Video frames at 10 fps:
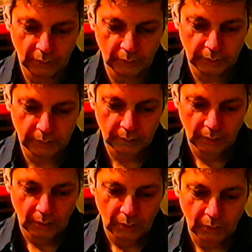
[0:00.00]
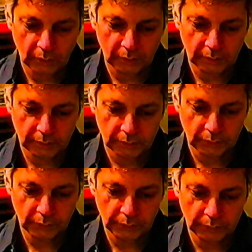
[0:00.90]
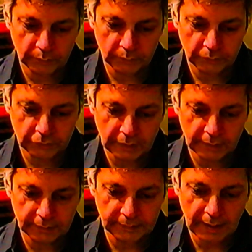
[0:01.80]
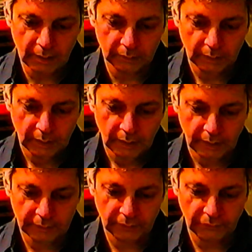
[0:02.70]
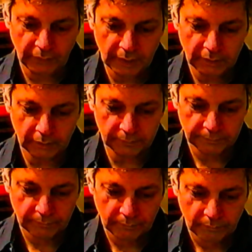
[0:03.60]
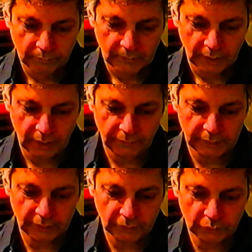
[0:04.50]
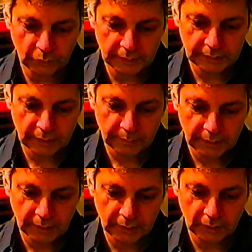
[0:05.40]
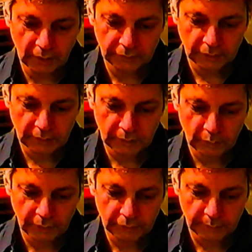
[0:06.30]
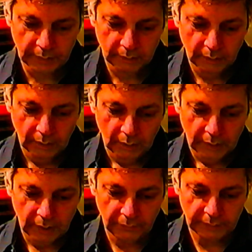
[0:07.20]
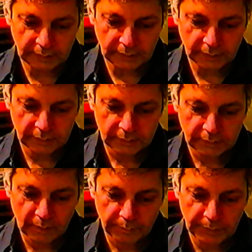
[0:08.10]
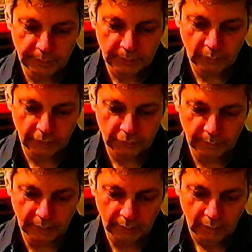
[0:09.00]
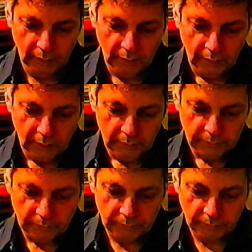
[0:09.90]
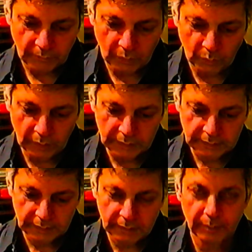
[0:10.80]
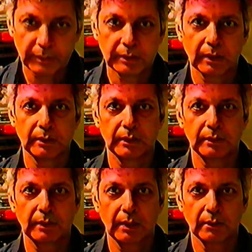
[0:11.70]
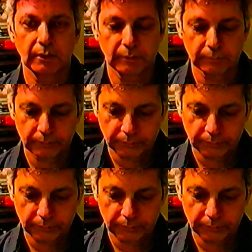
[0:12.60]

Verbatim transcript: learn or do you shut it down as a failure? If it destroys something illogically, question mark, if it kills some people, question mark, was it a misunderstanding?